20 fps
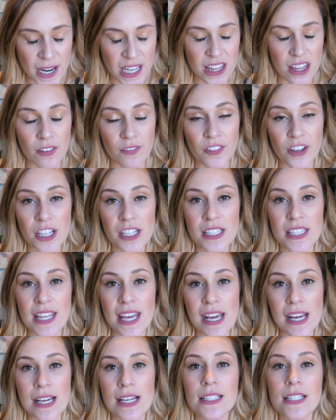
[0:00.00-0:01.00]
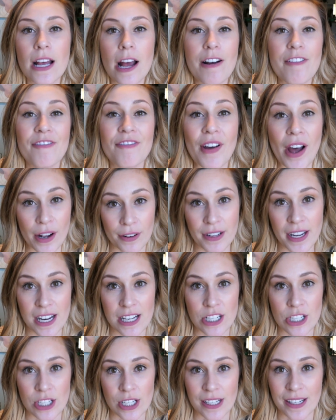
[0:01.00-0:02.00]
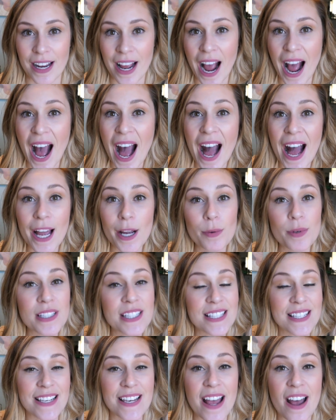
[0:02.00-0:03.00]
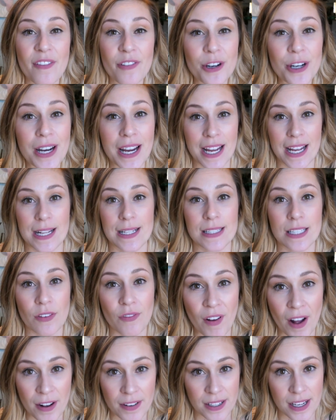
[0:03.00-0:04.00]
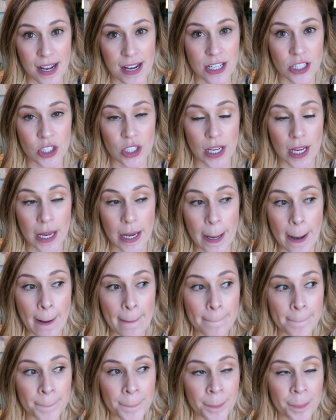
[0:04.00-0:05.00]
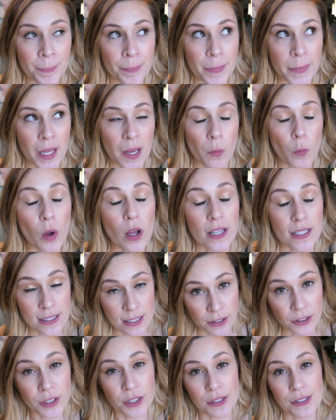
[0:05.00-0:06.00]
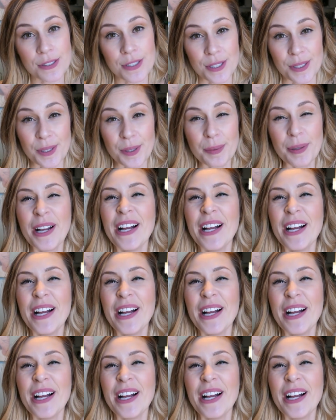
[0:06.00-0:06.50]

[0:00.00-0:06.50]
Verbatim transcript: but the first thing is foundation. I was never into foundation, well, until YouTube,